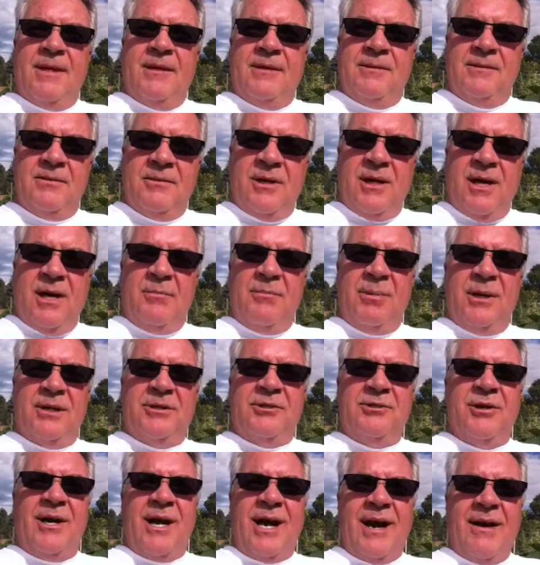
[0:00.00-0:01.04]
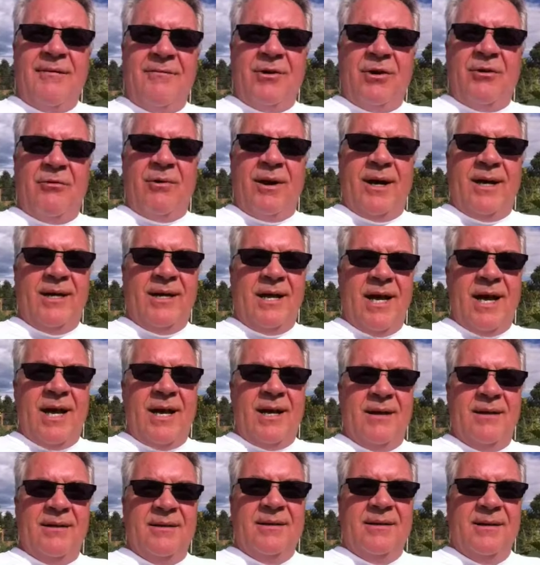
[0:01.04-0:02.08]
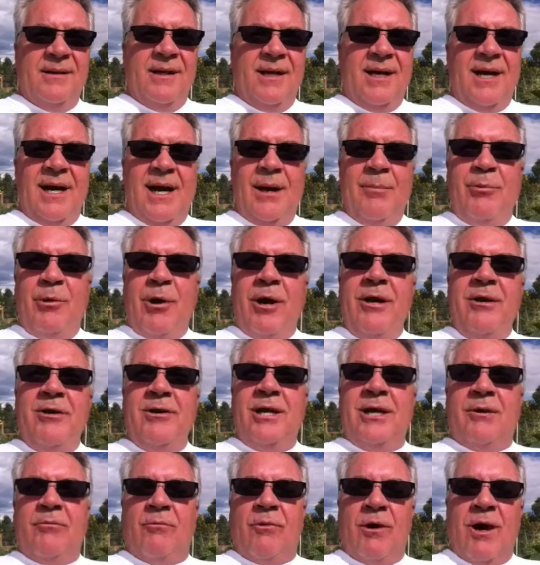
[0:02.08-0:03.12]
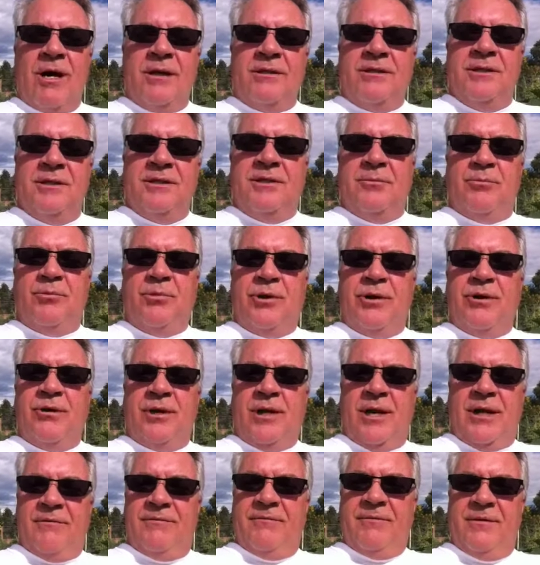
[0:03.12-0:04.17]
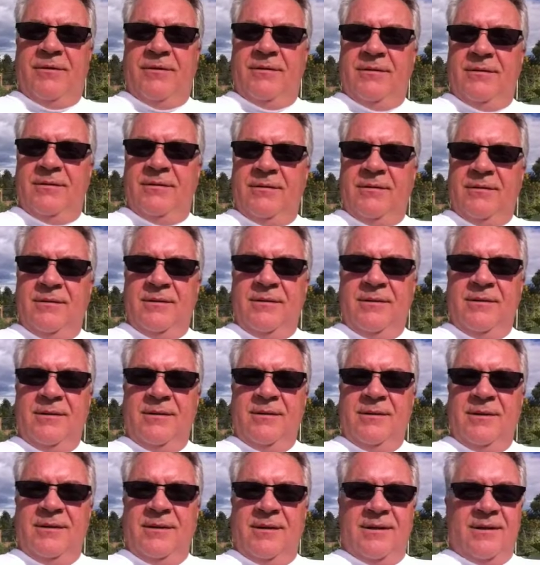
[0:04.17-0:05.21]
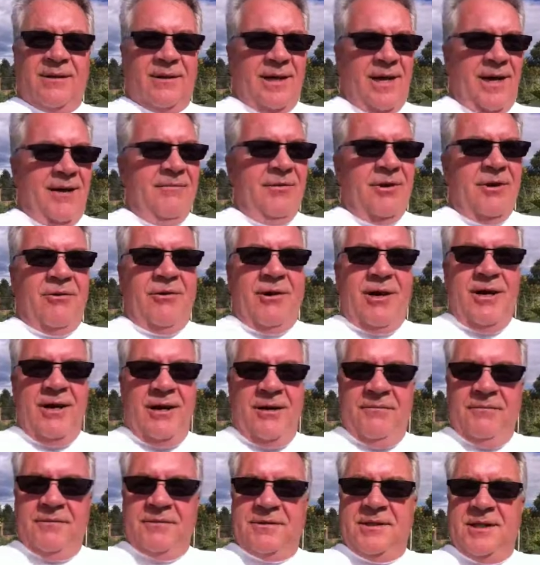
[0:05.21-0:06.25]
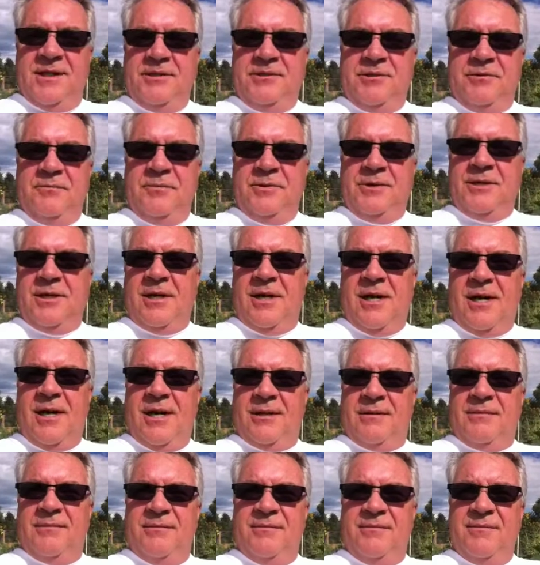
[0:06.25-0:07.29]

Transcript: So God bless you. Have a great day. I pray you get rocked in your prayer life. Have a great conversation with God.